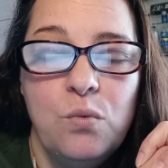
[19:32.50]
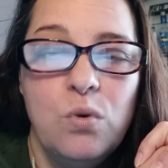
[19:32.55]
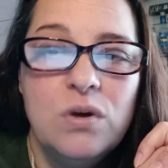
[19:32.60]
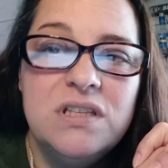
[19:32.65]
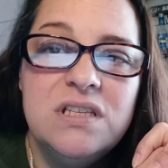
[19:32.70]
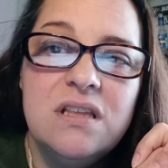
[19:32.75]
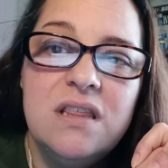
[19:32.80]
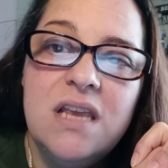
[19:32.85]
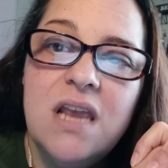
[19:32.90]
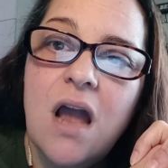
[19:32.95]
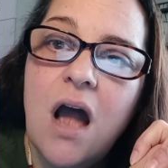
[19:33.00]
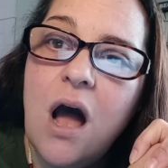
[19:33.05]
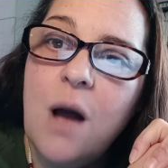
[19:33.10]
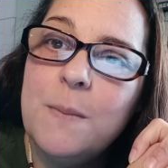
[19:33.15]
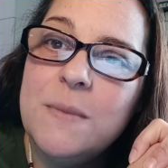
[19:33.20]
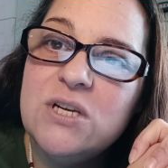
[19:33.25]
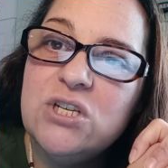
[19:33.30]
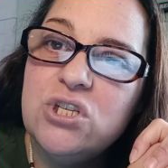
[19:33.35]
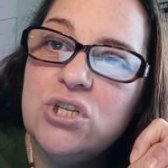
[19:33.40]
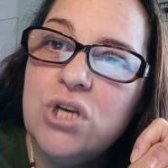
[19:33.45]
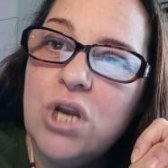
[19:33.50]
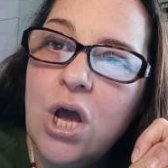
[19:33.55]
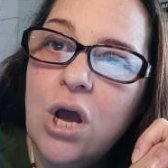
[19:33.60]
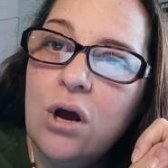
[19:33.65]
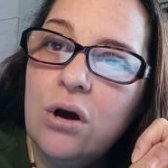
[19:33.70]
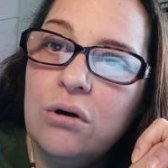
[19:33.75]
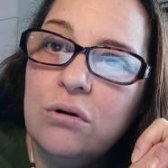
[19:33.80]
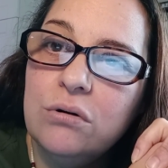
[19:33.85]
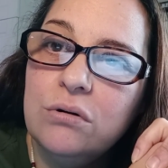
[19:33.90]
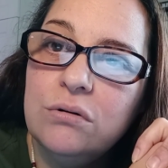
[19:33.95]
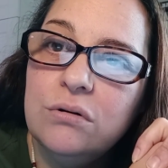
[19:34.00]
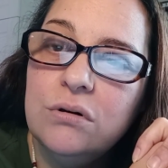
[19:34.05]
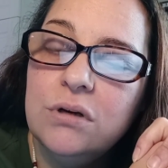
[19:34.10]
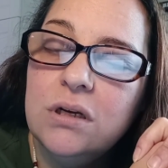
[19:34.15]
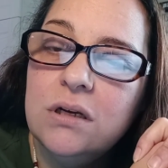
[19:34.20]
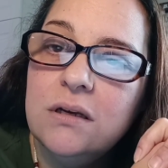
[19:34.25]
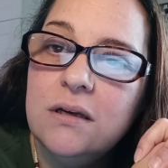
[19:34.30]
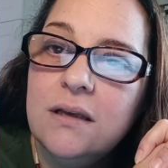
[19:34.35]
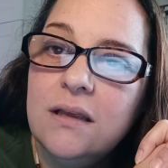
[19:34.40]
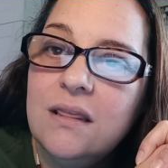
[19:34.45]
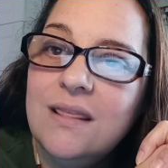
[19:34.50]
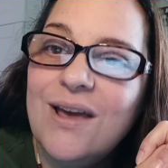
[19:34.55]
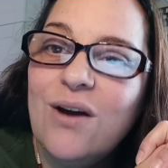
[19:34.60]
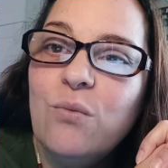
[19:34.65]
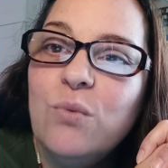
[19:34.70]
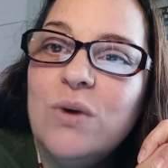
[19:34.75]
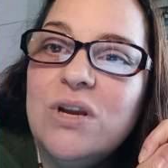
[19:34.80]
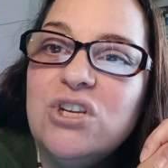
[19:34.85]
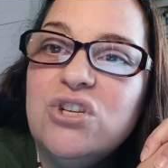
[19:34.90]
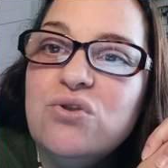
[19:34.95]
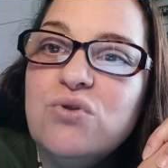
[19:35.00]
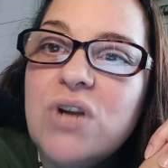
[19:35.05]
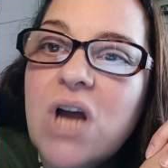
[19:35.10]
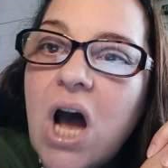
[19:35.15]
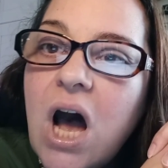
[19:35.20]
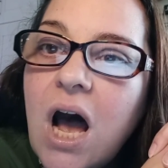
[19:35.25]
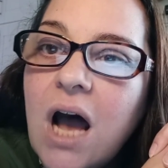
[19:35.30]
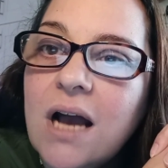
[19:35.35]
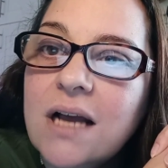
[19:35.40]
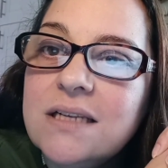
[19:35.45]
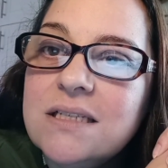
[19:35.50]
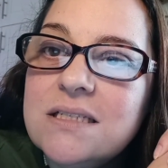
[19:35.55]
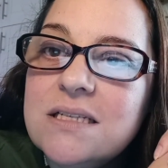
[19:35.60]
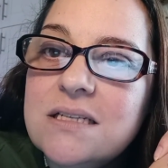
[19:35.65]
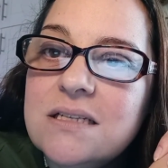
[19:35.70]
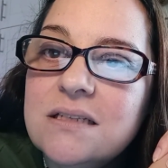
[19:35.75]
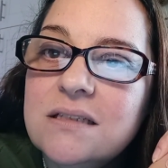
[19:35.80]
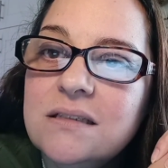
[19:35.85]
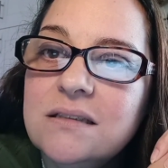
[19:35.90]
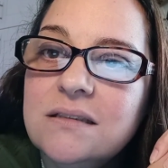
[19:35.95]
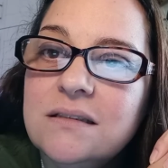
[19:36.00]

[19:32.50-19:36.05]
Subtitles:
What do the Amish know that we do not?